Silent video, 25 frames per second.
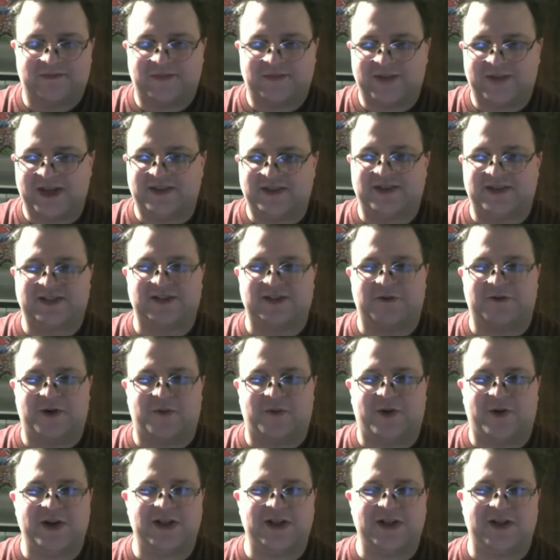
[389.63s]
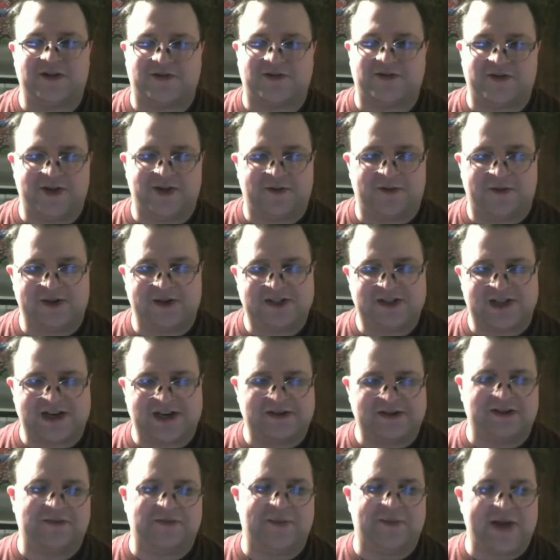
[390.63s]
And there's at one point in the film where he's
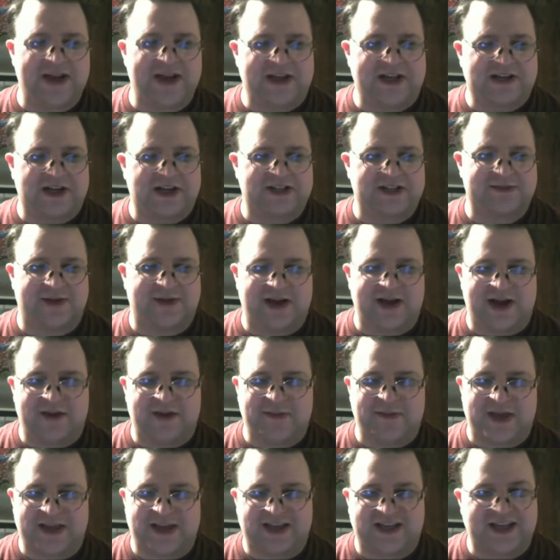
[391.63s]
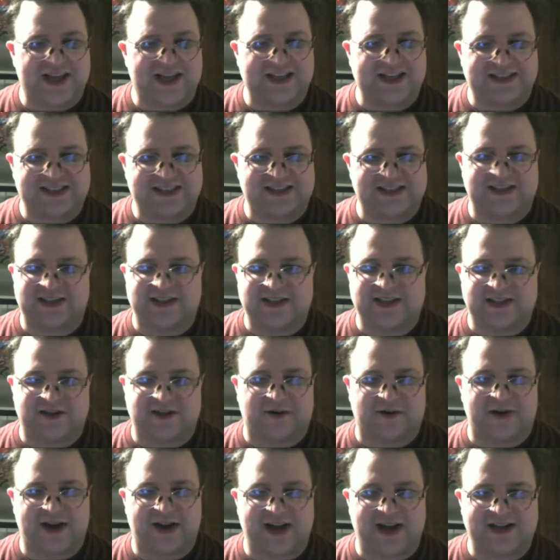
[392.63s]
talking with Ben, he talks about how many kids he's
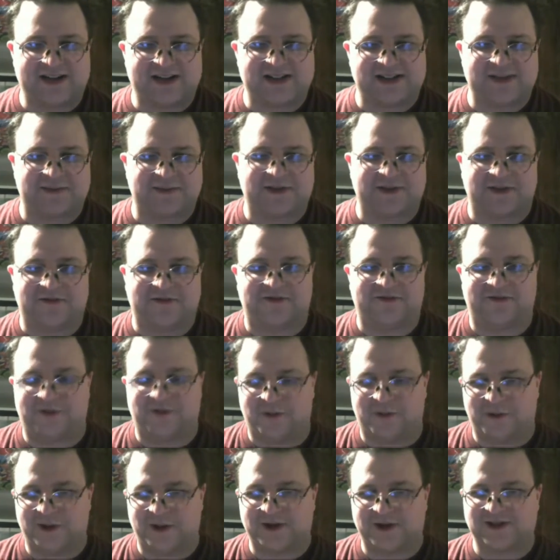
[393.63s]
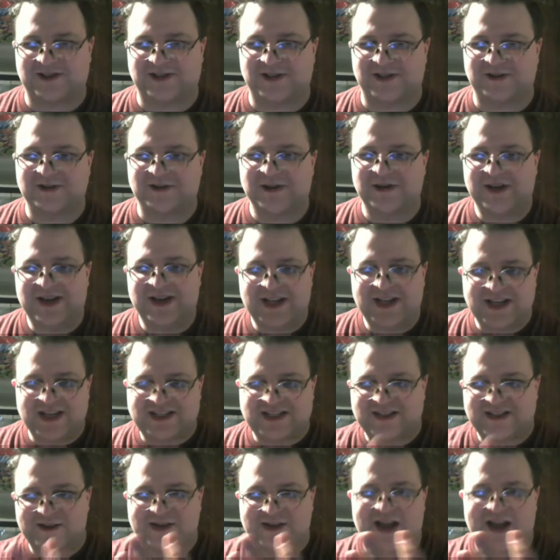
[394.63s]
already had, and he's up to 4, so he's
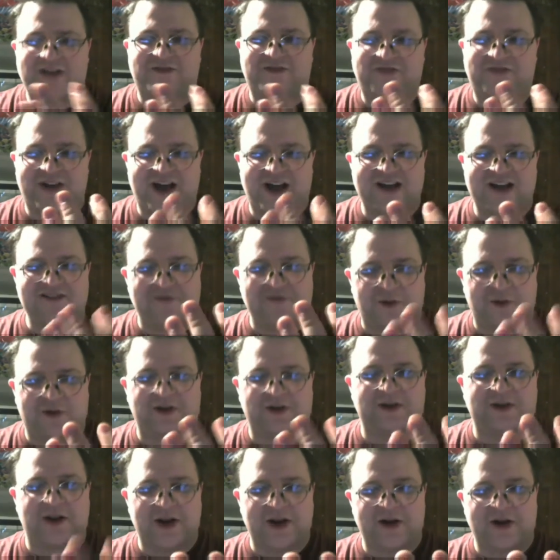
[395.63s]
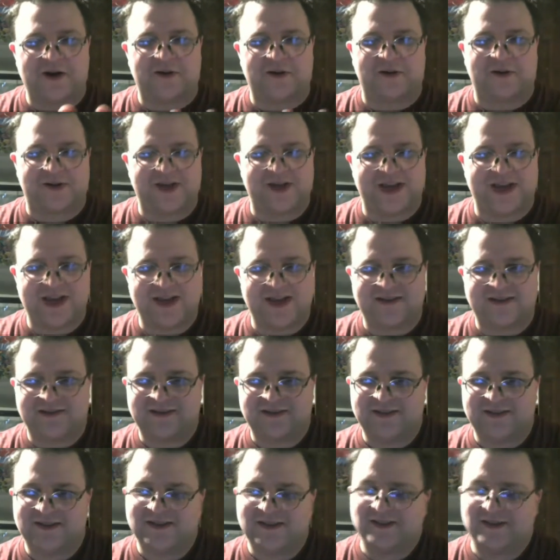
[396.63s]
still got 5 more to go, okay?
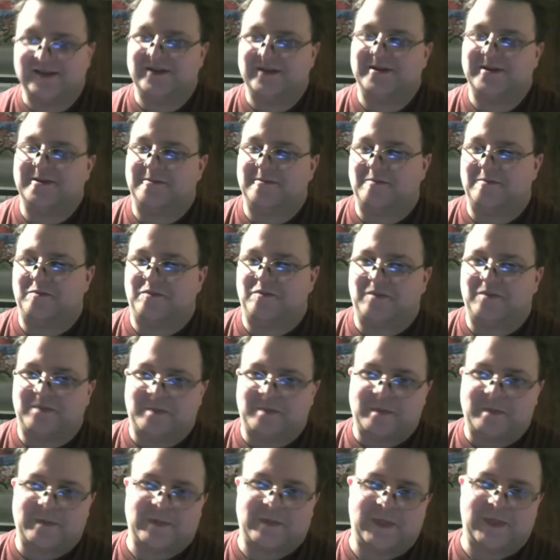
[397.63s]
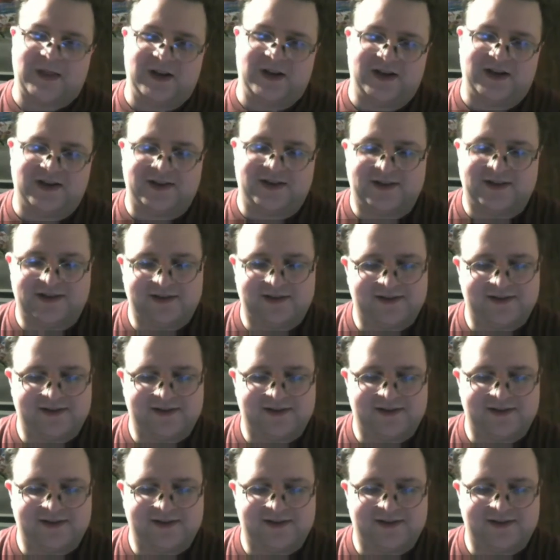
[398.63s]
But